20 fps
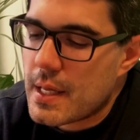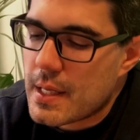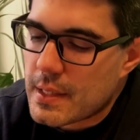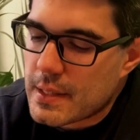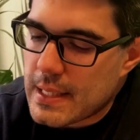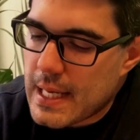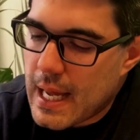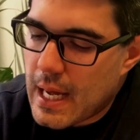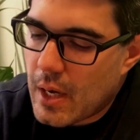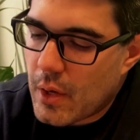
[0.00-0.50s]

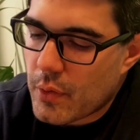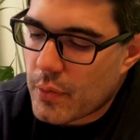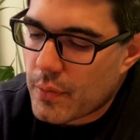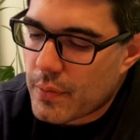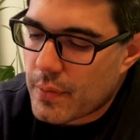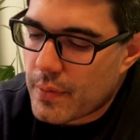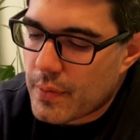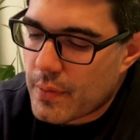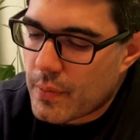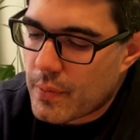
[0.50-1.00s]
Now,
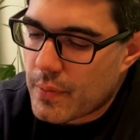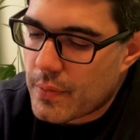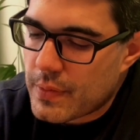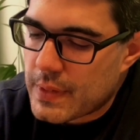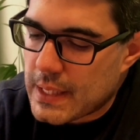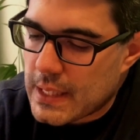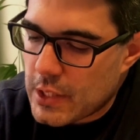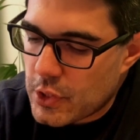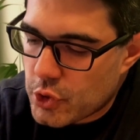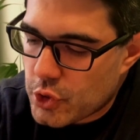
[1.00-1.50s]
the
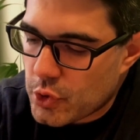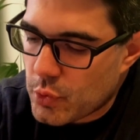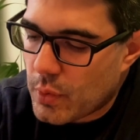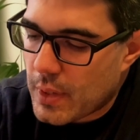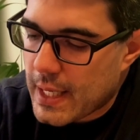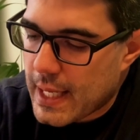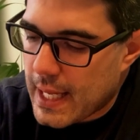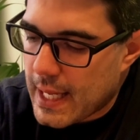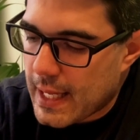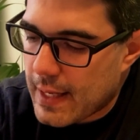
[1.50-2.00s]
issue I
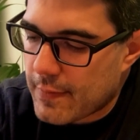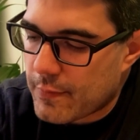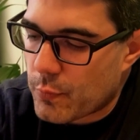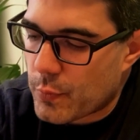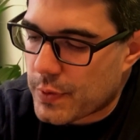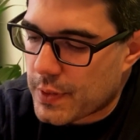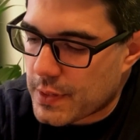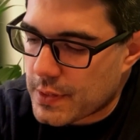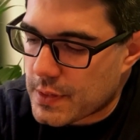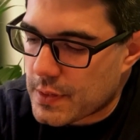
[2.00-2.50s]
have with
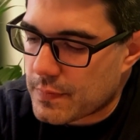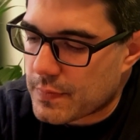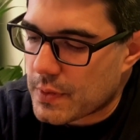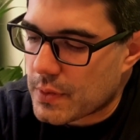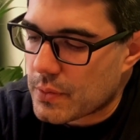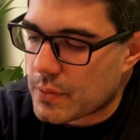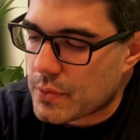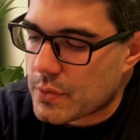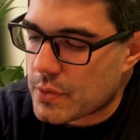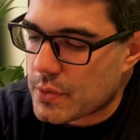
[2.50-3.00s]

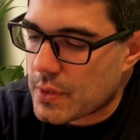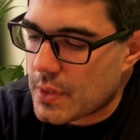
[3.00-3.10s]
interviews